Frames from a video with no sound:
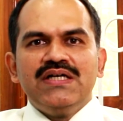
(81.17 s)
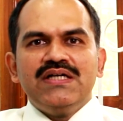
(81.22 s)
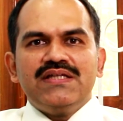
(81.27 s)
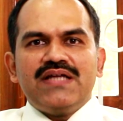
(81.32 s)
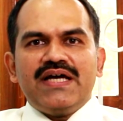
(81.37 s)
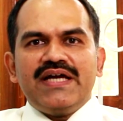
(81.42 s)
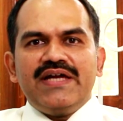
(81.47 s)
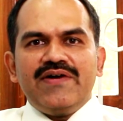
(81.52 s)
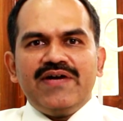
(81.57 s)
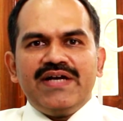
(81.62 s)

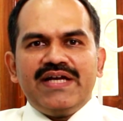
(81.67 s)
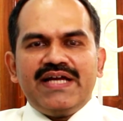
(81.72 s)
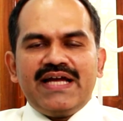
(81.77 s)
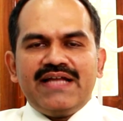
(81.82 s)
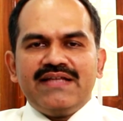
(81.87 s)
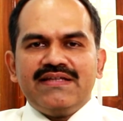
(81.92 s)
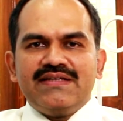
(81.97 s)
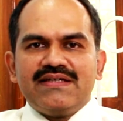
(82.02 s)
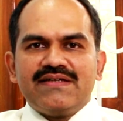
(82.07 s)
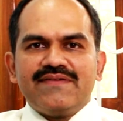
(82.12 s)
thyroid
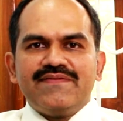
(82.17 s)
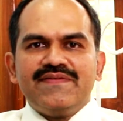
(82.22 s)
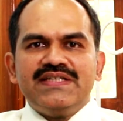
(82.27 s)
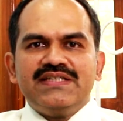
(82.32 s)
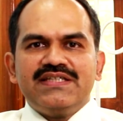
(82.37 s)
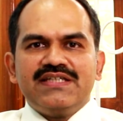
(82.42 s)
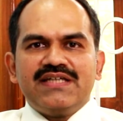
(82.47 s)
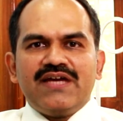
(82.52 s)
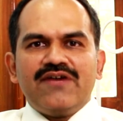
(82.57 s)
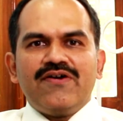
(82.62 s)
cancer
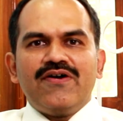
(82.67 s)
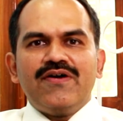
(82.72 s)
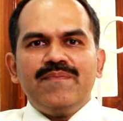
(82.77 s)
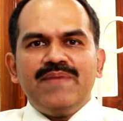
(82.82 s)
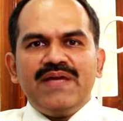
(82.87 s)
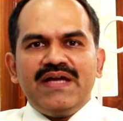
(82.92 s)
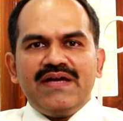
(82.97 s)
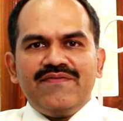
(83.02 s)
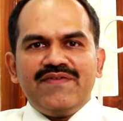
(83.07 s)
which cannot be